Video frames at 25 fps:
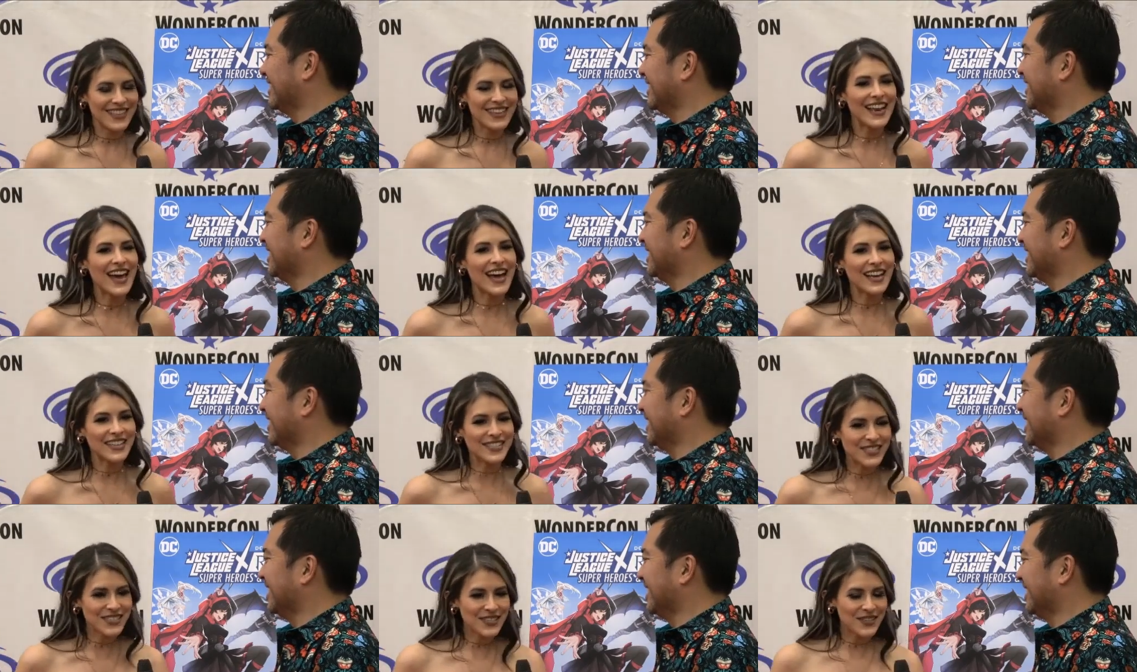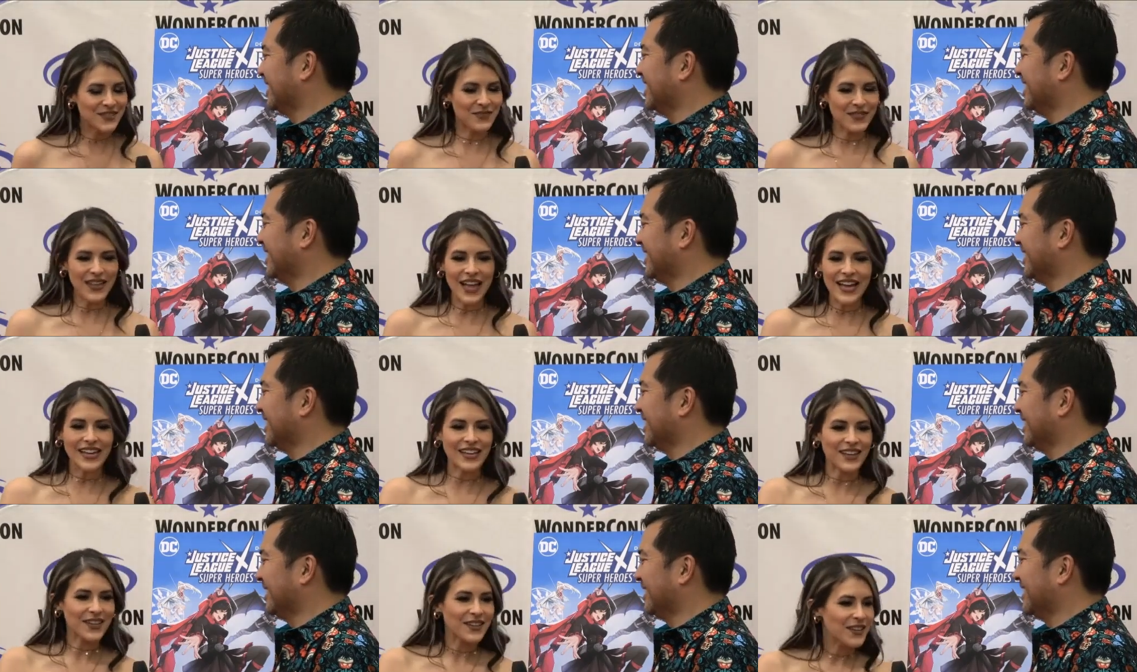Speaker 1: it has to
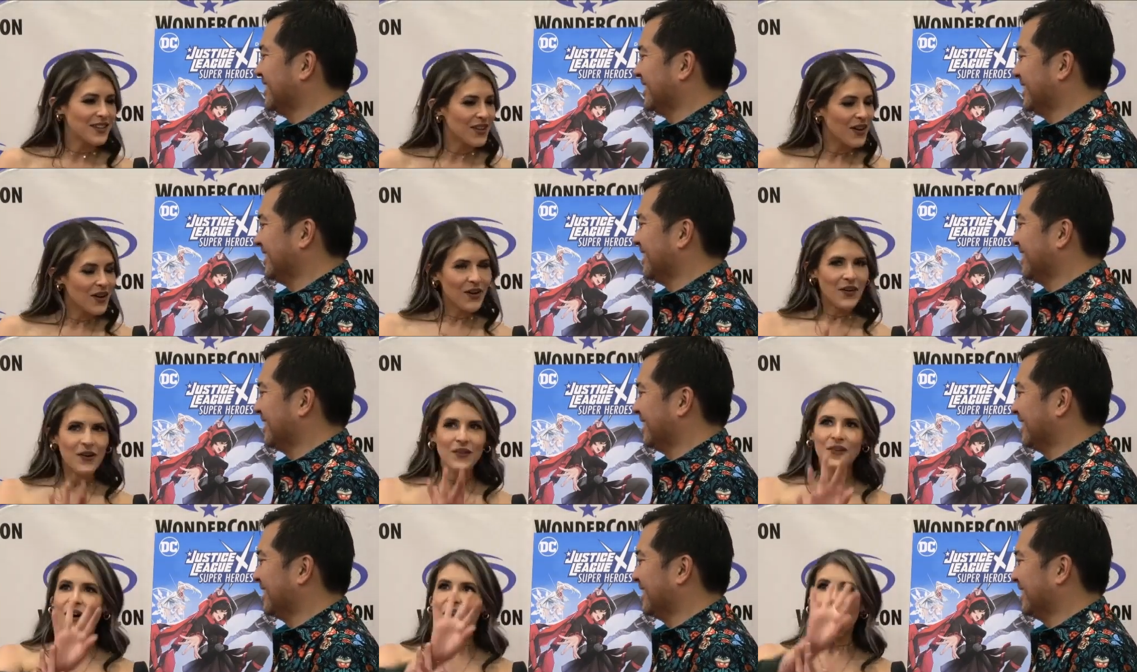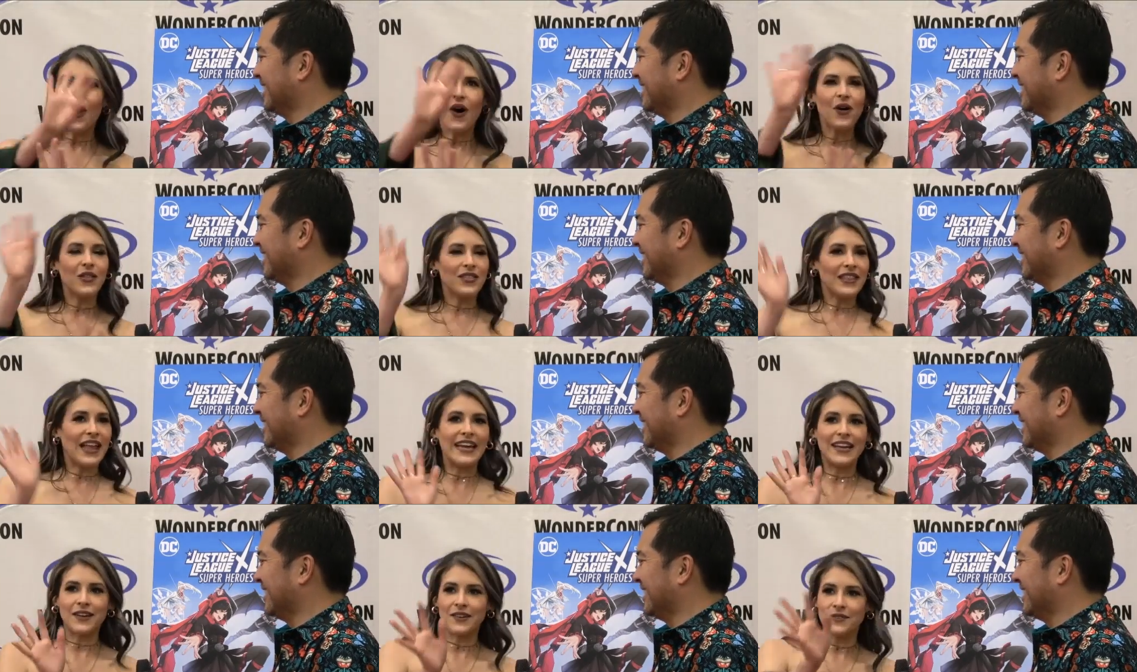like.
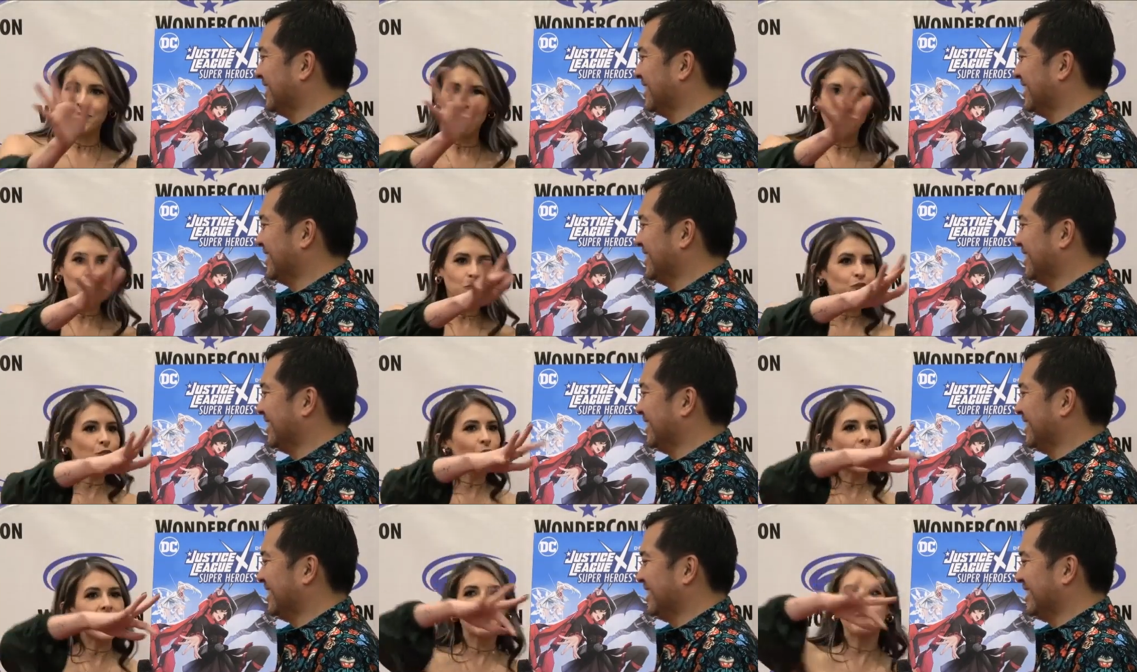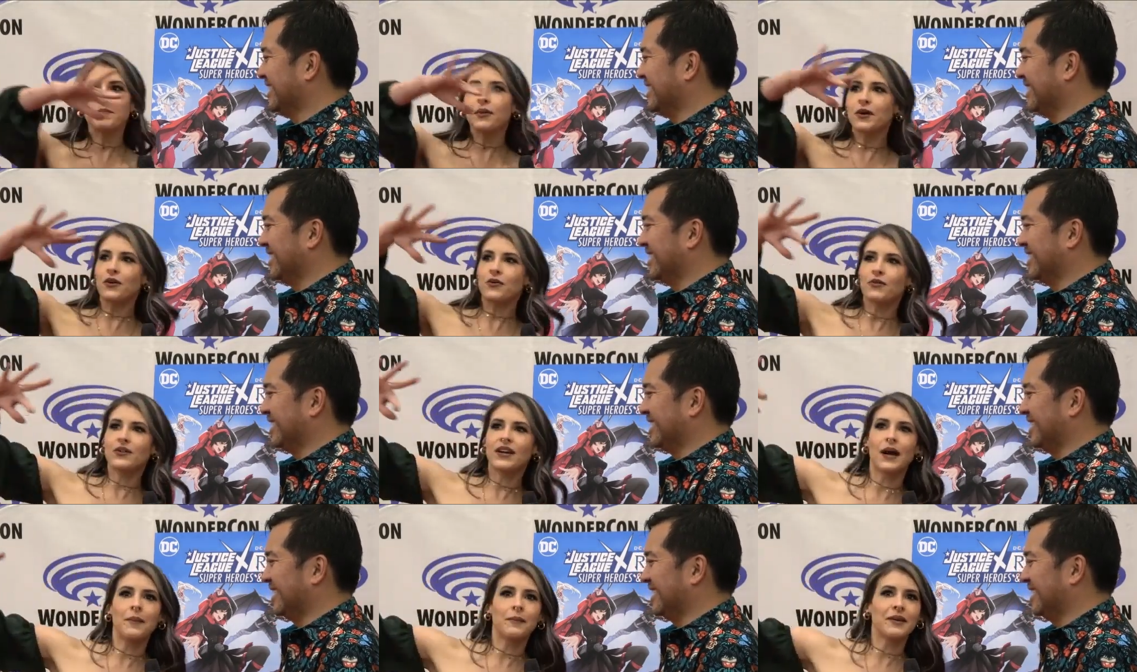All, like
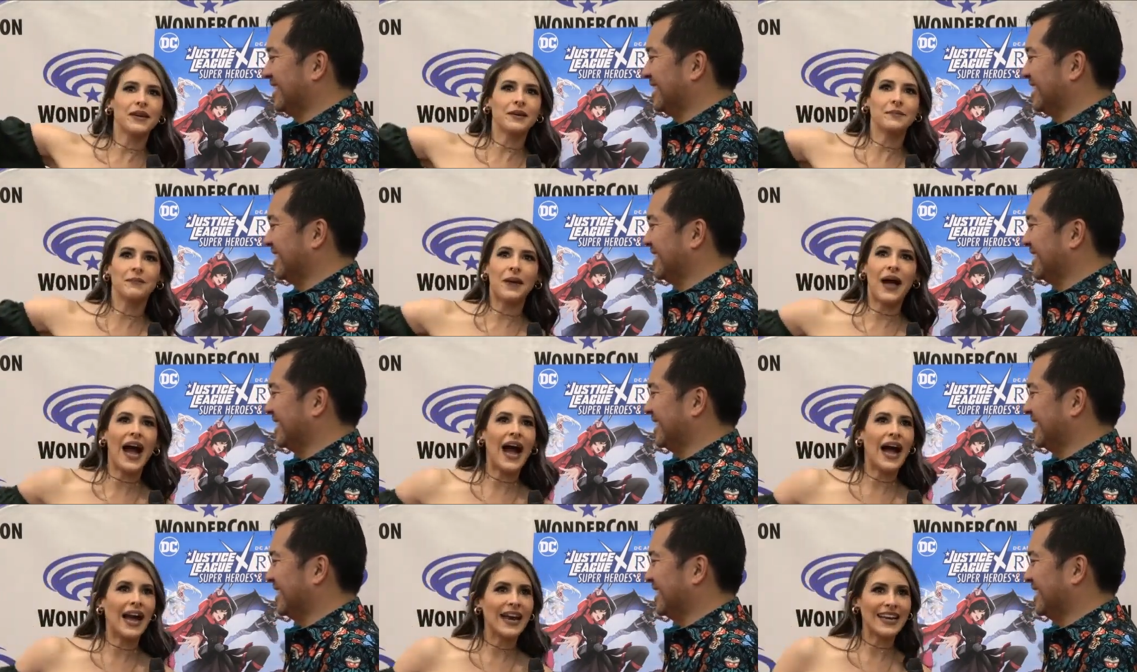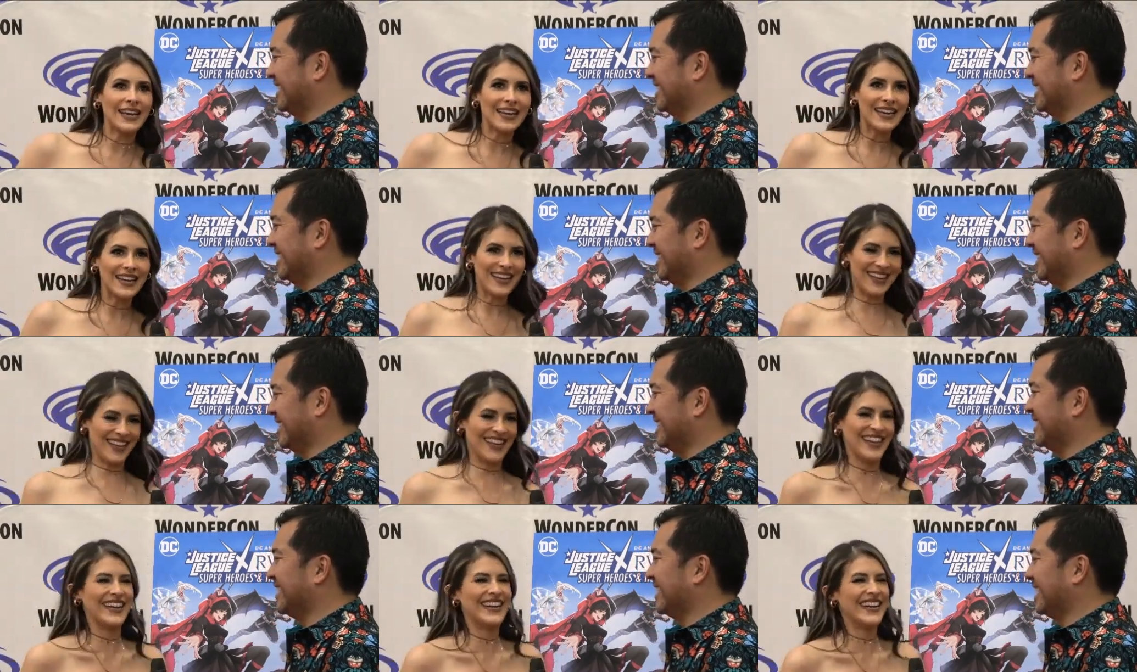rainbow coming behind
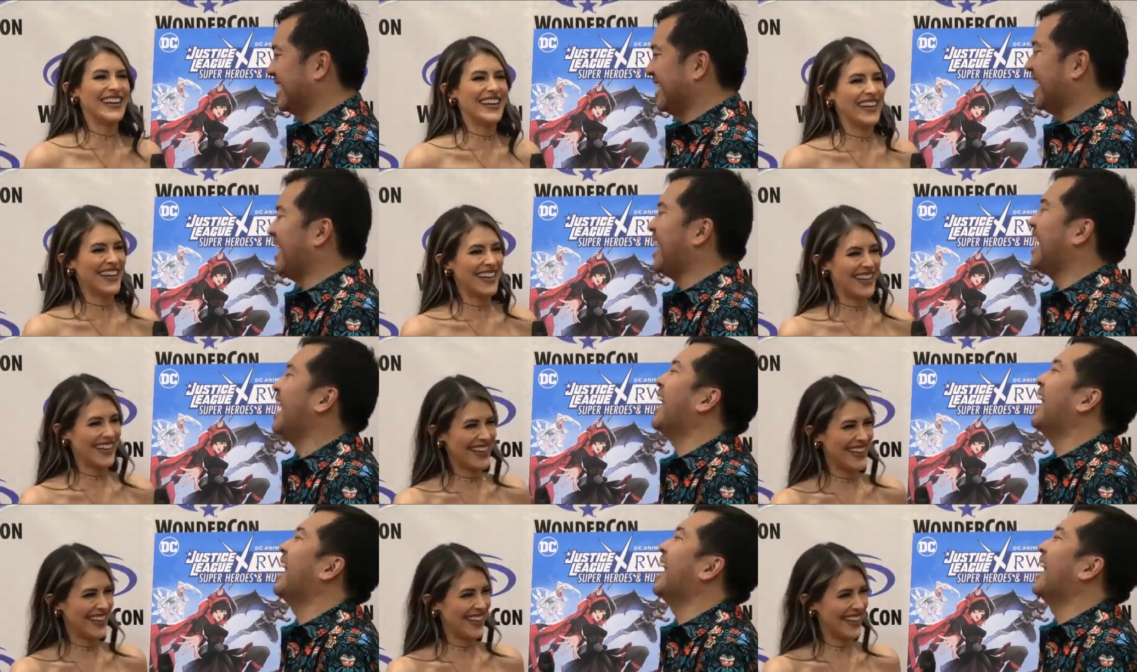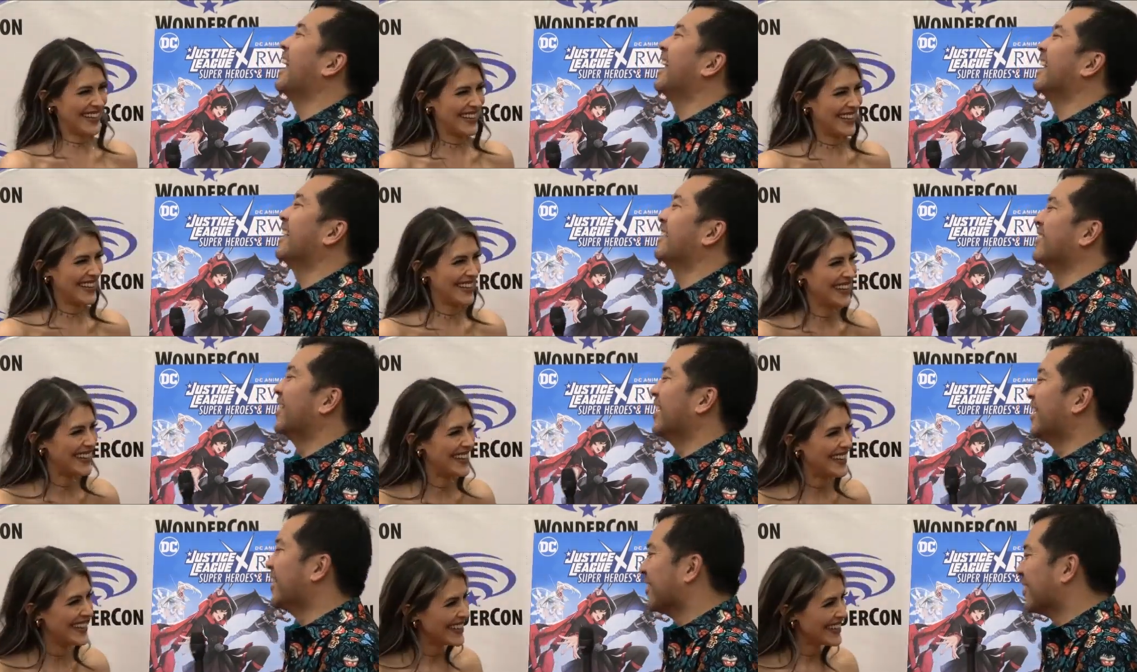
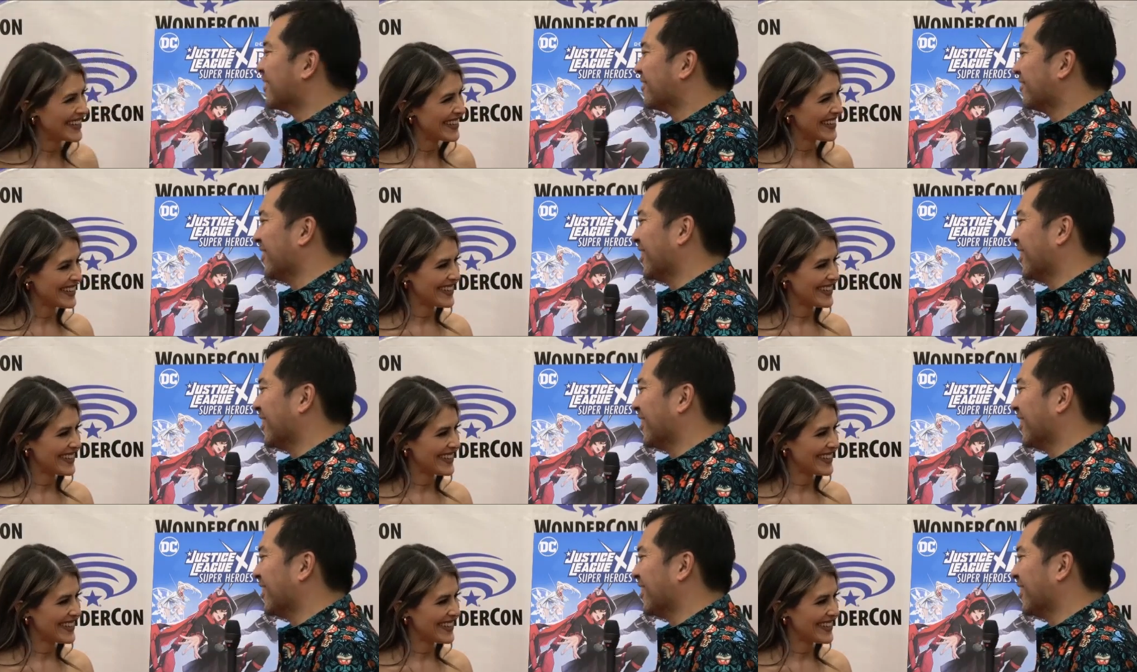it.